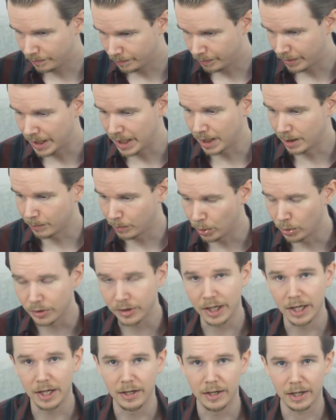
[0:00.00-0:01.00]
being
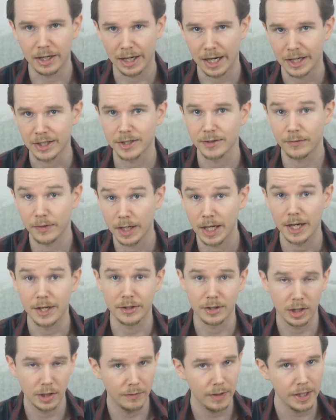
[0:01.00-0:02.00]
put in the
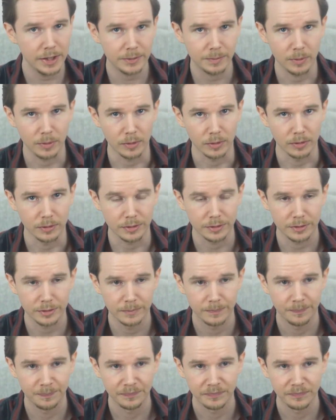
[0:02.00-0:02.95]
classification of Asperger's.